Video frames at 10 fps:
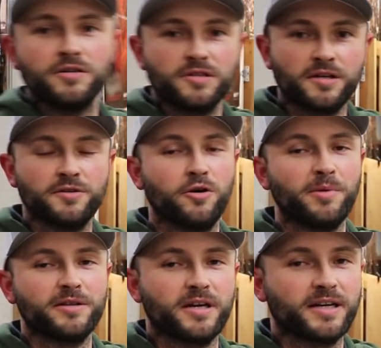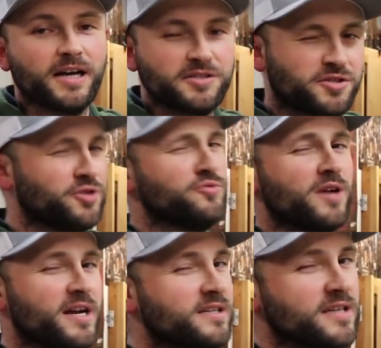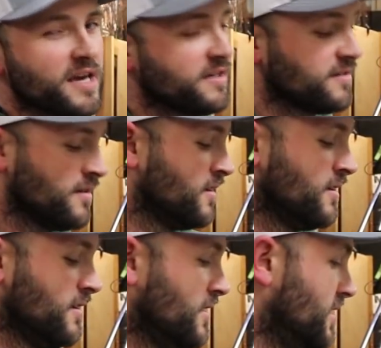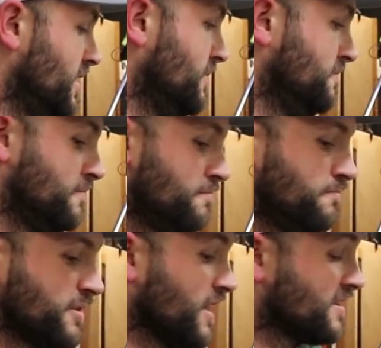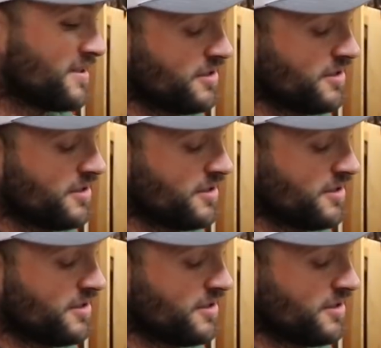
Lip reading: so I don't know about that guy's .298, but that's